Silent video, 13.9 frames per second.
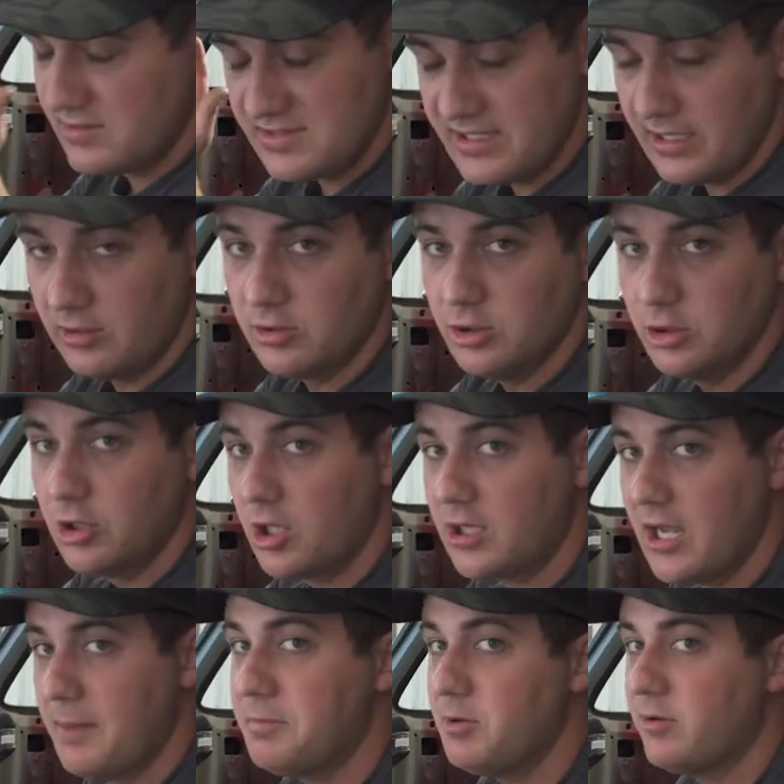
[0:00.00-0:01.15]
still, look
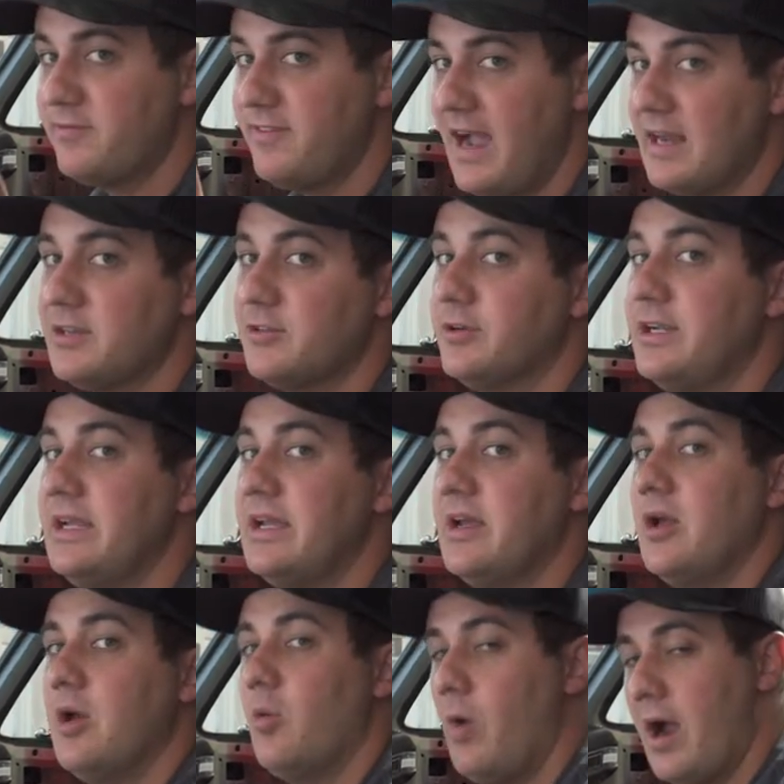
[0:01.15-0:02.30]
up your factory
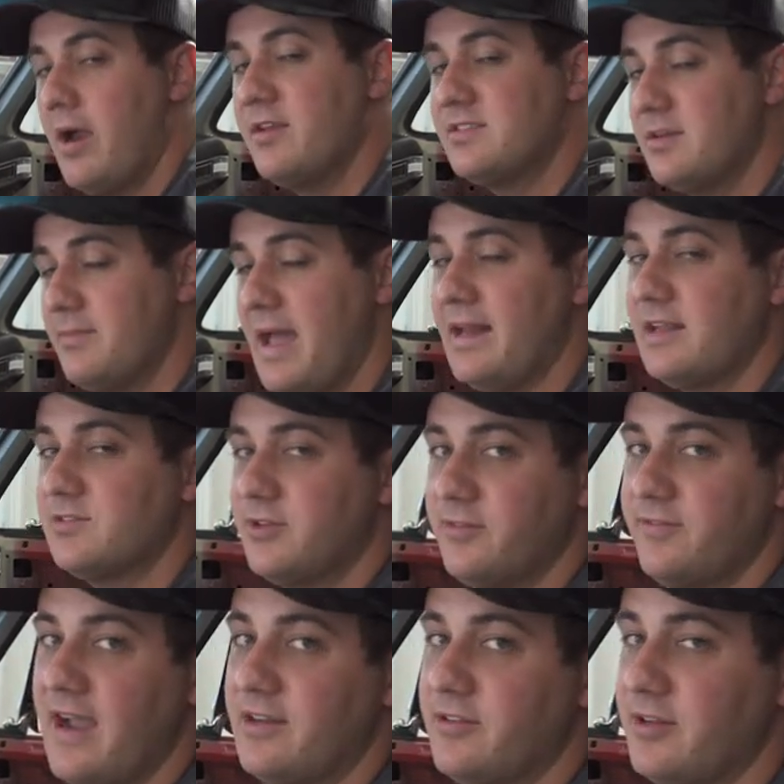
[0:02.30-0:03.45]
wiring schematics for your
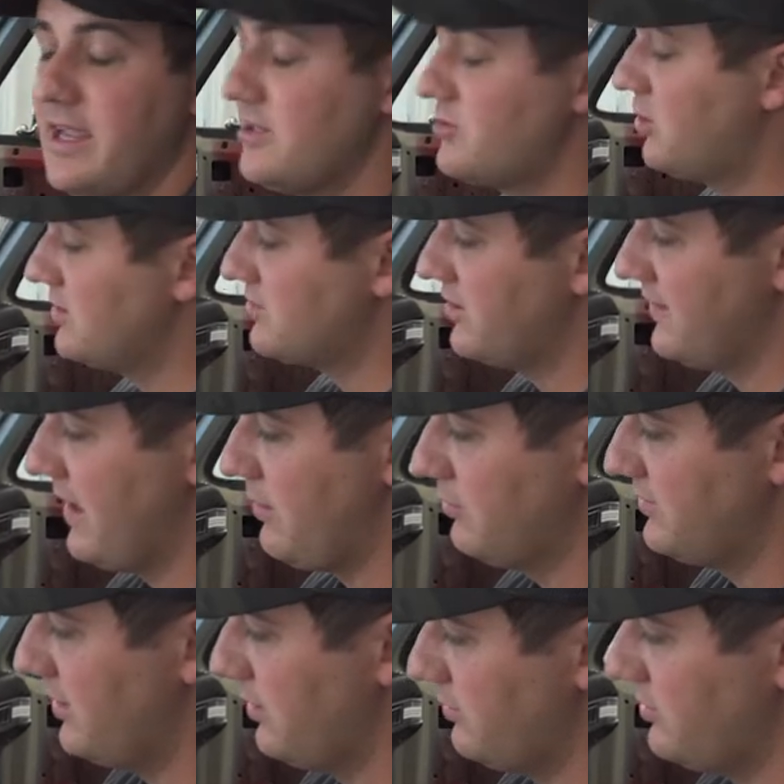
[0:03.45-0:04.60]
factory gauge cluster and that will
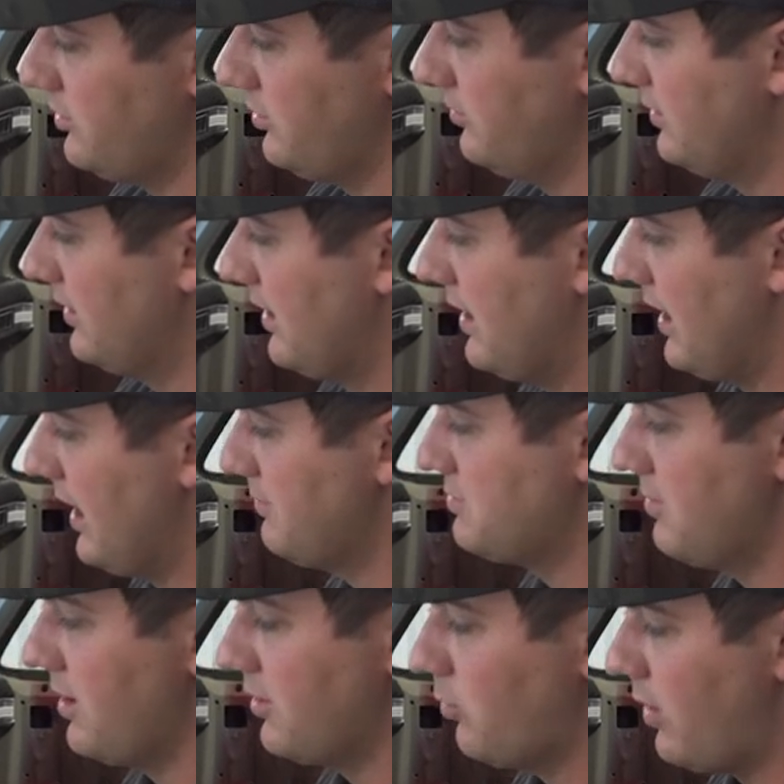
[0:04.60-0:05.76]
tell you what to do. Um, some
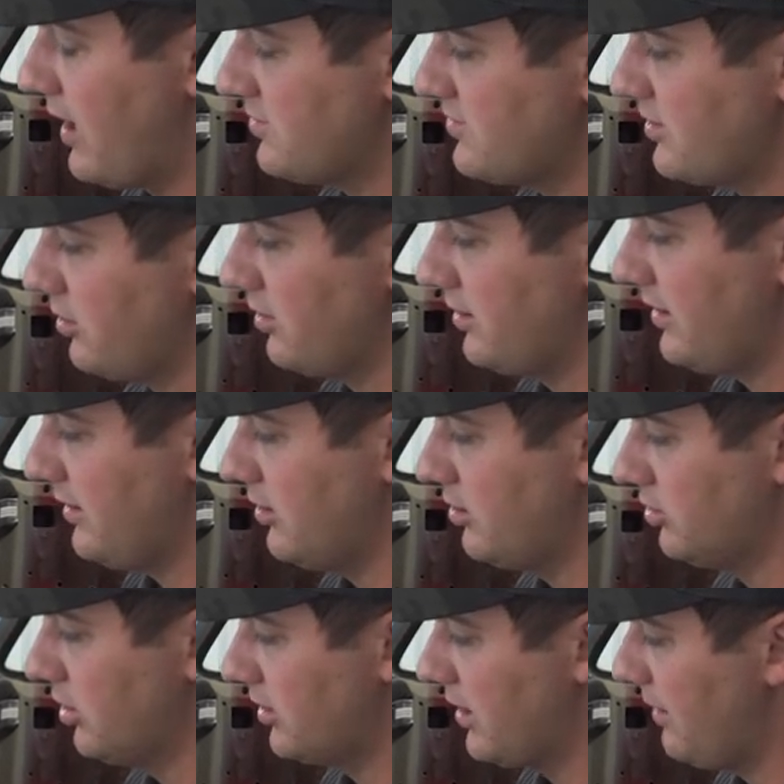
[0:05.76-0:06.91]
other wires that you're gonna need to
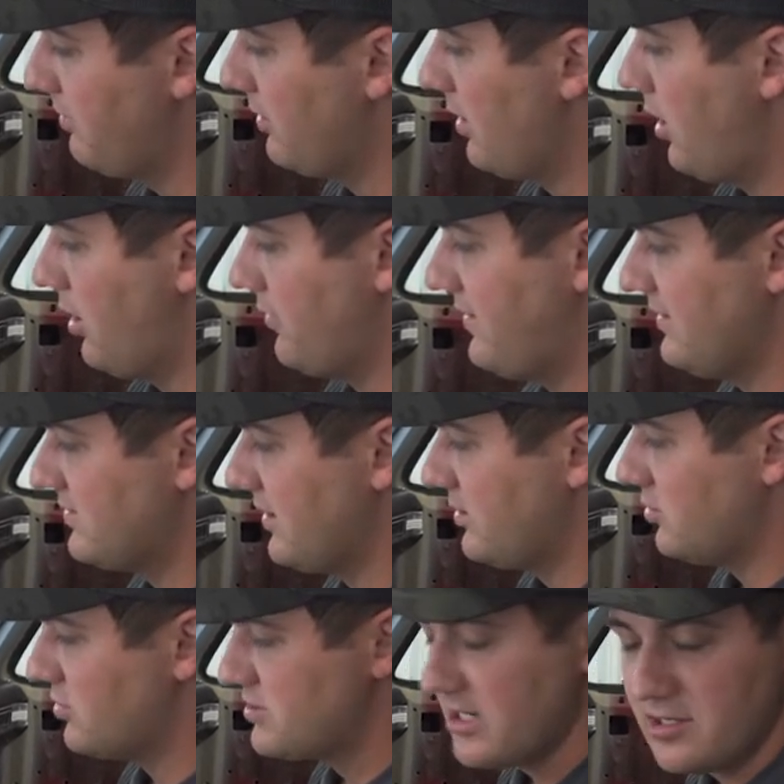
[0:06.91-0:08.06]
look up are things like
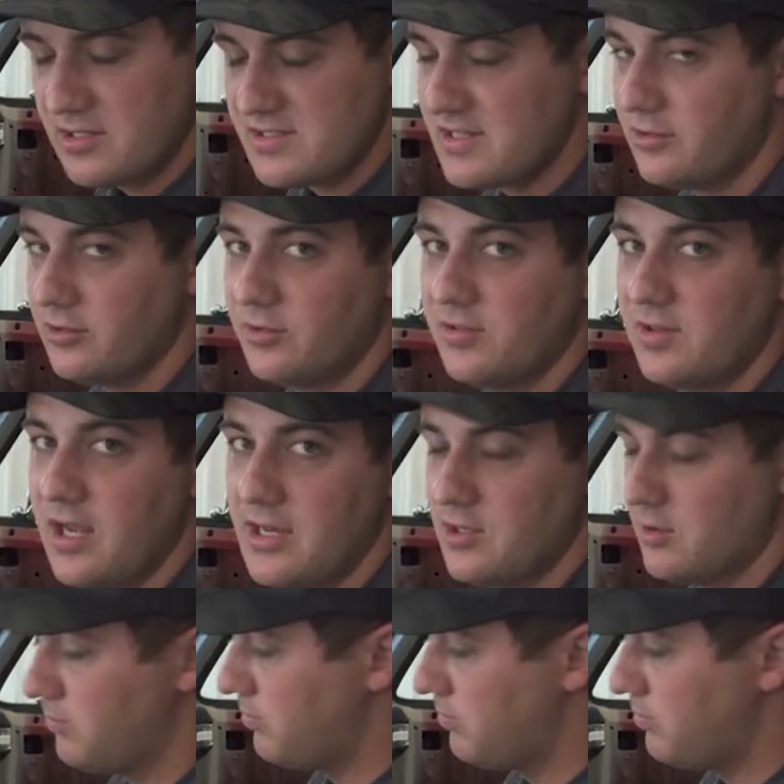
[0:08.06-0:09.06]
your turn signals and your